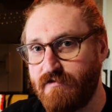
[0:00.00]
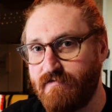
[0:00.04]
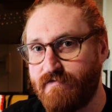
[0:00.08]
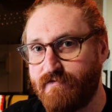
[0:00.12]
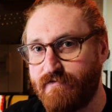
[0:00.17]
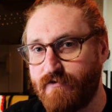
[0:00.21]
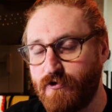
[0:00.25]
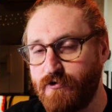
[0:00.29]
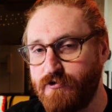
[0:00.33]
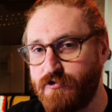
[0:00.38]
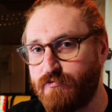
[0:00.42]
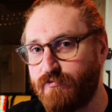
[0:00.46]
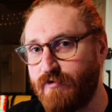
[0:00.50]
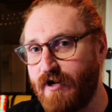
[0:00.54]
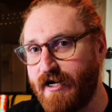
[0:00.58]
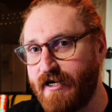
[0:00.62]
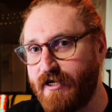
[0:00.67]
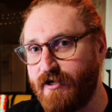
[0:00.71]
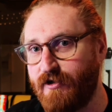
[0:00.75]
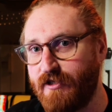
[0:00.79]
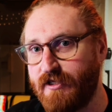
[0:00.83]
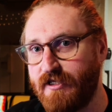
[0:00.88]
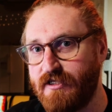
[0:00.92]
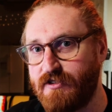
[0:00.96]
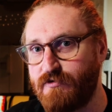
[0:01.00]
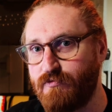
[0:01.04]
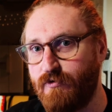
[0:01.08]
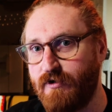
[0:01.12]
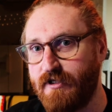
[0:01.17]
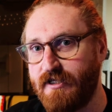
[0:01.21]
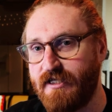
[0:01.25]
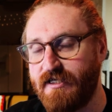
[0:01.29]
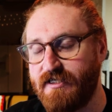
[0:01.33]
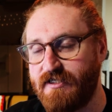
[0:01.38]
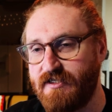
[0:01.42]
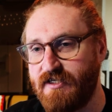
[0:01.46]
First riding on this
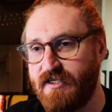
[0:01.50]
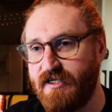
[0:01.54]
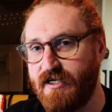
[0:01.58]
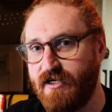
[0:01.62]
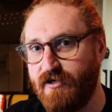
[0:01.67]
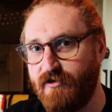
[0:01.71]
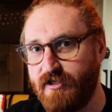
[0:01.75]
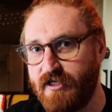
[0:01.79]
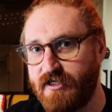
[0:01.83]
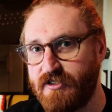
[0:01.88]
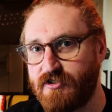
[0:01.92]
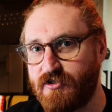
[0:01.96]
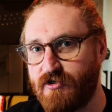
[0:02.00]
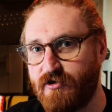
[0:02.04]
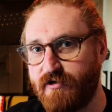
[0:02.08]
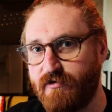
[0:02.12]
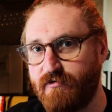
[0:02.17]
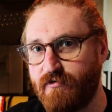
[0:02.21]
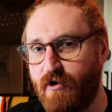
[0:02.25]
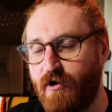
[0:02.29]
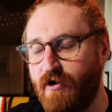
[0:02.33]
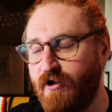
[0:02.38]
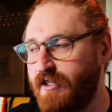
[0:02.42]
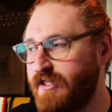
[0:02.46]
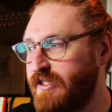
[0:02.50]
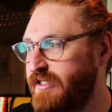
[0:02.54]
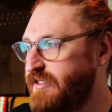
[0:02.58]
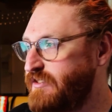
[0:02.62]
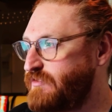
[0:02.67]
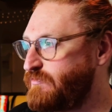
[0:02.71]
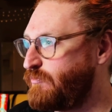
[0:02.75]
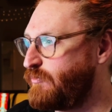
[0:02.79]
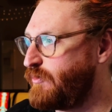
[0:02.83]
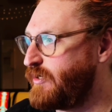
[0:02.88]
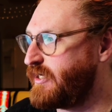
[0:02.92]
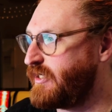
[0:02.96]
one this year. They started on
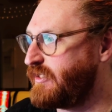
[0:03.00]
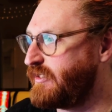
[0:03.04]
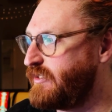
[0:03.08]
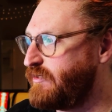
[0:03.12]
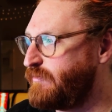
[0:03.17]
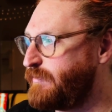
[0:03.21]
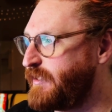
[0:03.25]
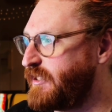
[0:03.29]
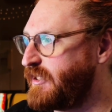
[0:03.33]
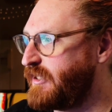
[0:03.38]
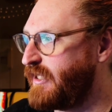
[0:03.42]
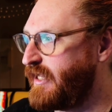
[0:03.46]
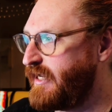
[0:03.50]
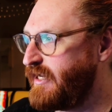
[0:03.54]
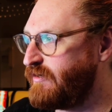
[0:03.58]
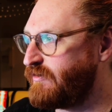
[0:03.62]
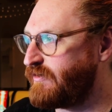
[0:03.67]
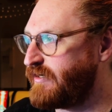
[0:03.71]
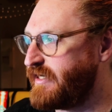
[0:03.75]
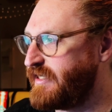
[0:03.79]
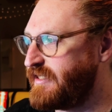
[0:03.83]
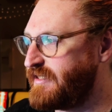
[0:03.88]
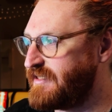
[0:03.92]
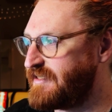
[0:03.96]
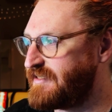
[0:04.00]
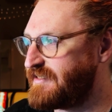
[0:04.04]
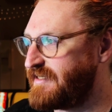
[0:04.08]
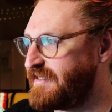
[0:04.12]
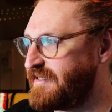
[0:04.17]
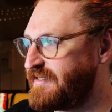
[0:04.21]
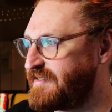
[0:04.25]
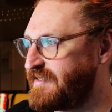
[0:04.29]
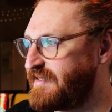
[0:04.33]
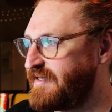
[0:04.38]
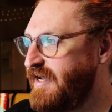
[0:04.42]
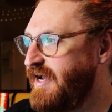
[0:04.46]
this one a little bit later in the
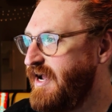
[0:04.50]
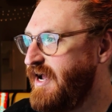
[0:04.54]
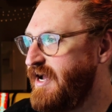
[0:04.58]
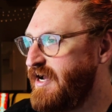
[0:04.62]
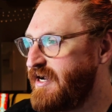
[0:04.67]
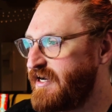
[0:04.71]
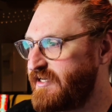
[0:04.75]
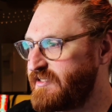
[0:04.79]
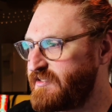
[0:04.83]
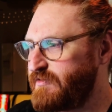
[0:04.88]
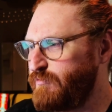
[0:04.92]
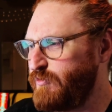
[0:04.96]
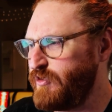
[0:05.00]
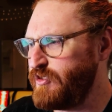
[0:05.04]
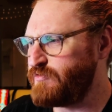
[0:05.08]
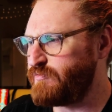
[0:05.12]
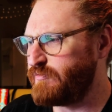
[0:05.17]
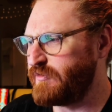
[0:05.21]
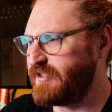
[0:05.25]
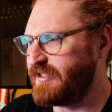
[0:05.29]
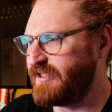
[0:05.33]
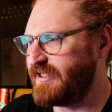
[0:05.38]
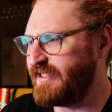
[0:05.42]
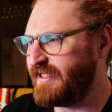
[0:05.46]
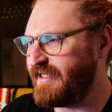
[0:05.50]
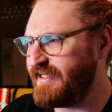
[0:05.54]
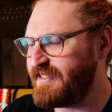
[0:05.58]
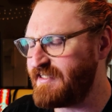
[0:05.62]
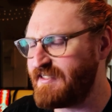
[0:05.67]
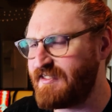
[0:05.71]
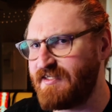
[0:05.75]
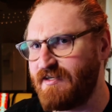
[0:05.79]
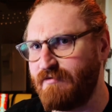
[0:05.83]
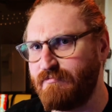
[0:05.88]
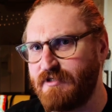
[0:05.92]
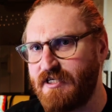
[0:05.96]
season because it was
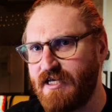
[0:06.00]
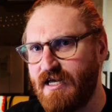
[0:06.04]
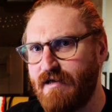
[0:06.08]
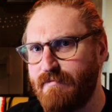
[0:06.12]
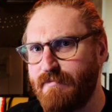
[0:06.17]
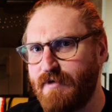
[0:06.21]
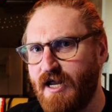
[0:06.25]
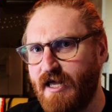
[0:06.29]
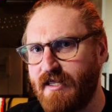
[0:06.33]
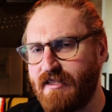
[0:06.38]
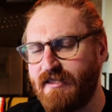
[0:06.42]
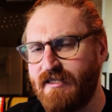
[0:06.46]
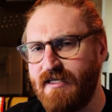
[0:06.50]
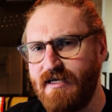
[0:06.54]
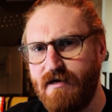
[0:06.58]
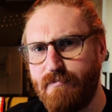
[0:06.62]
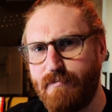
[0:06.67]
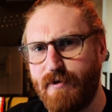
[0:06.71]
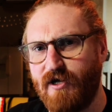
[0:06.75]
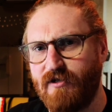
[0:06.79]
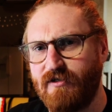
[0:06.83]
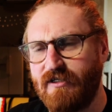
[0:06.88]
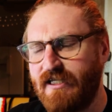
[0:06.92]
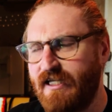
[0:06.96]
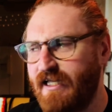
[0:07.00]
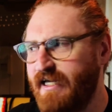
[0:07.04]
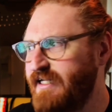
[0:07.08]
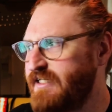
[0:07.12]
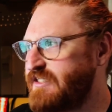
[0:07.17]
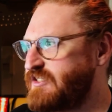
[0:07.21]
released sometime, I think about late